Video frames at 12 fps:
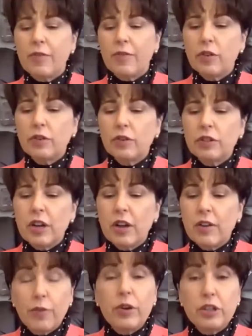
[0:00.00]
of the
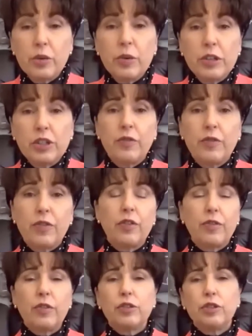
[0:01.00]
first of free
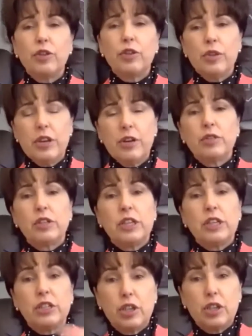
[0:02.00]
tuition for the first
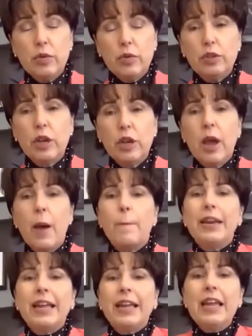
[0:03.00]
two years is
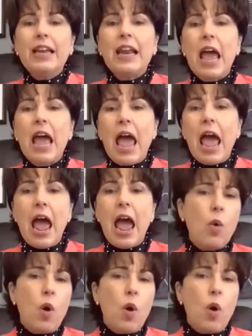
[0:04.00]
huge. But again,
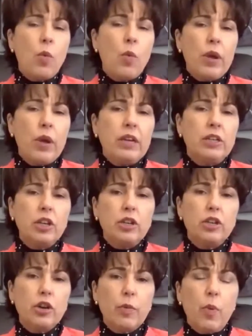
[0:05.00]
how are
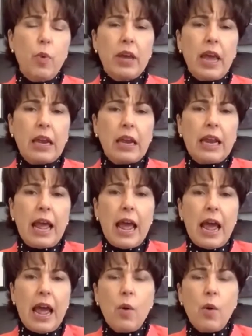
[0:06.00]
we, to, to your
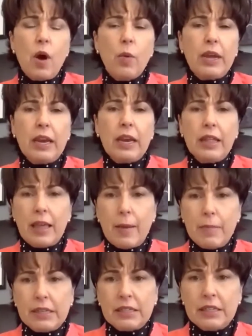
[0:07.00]
point, Catalina, how are
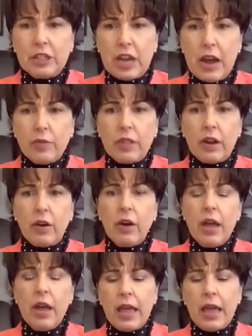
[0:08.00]
we getting that message
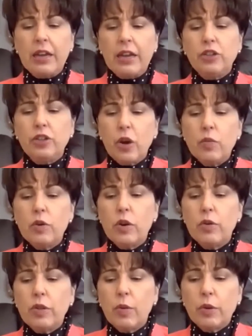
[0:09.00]
out there? And
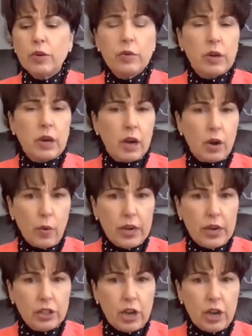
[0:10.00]
I don't know that we're
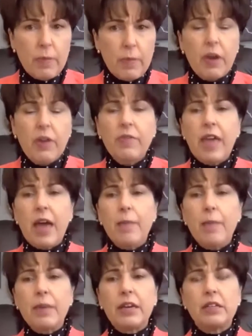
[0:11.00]
doing a great job
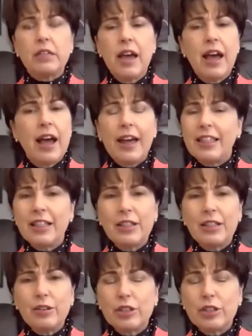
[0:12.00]
of that because
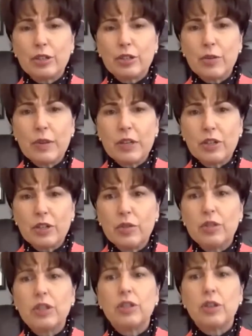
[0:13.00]
I think there's still
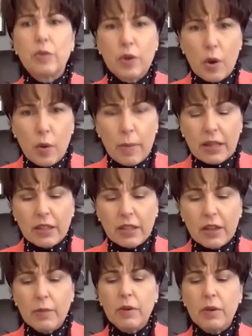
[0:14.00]
so many students that don't
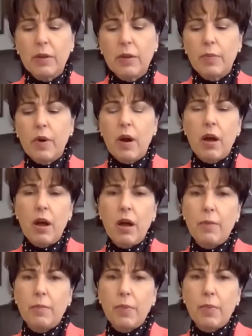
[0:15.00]
know about the
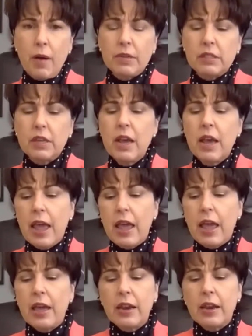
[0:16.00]
community pro- um,
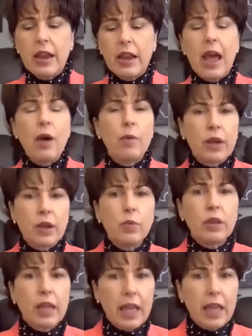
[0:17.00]
promise. And and, and
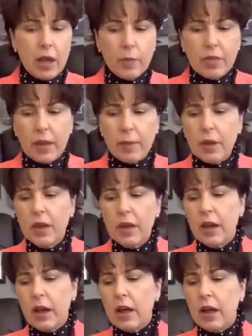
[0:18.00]
how it can really
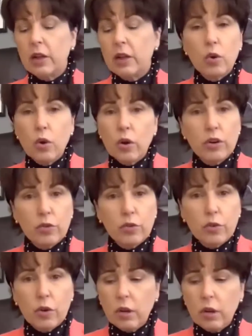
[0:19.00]
help them. Uh,
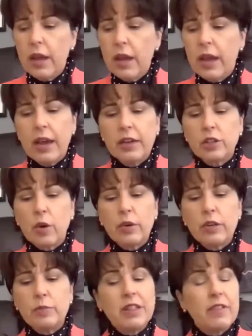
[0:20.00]
local control
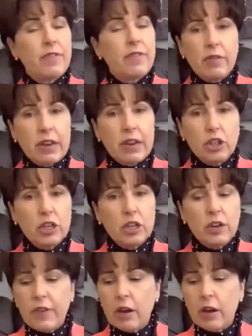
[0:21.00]
has always been the
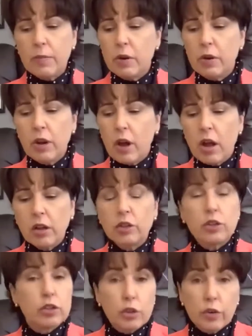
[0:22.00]
foundation of how
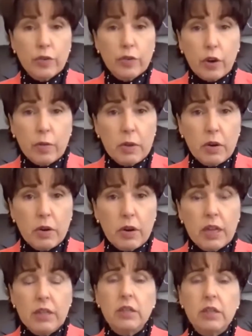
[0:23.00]
community colleges serve
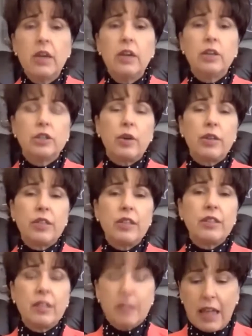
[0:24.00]
their communities.
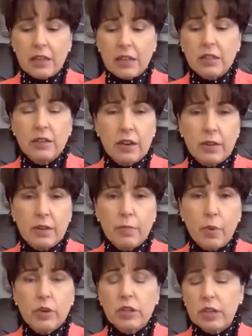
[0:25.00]
So I think mm-hmm. that that
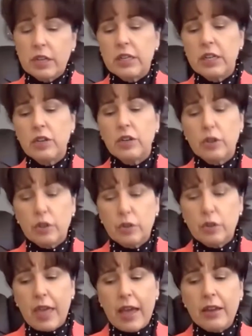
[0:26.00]
is important to
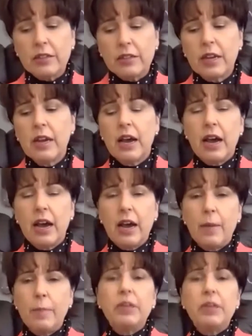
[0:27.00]
continue to do that.
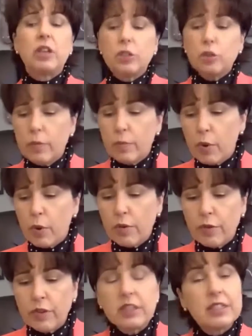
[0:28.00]
Um, but it's
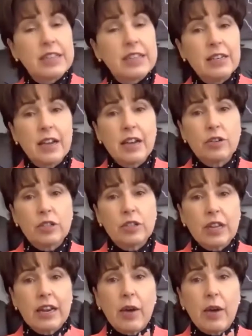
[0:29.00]
also important for the
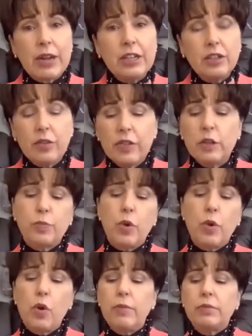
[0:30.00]
state to understand how
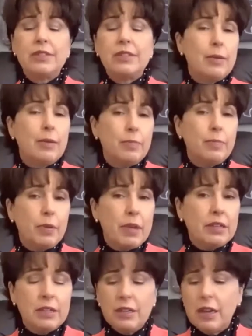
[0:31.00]
each of these programs
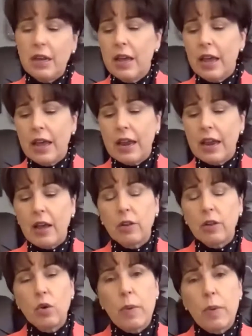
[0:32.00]
is implemented
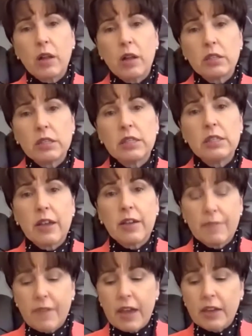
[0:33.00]
and how local
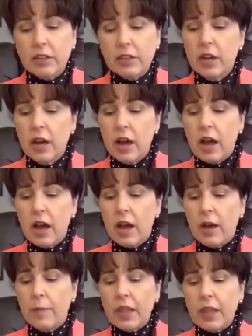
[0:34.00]
policies affect
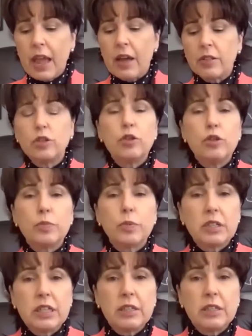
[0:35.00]
um, how
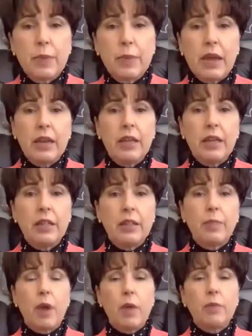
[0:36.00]
the students
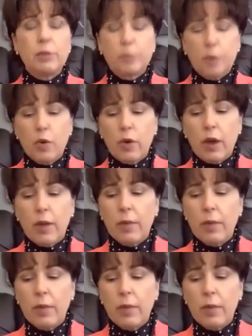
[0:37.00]
participate in the Promise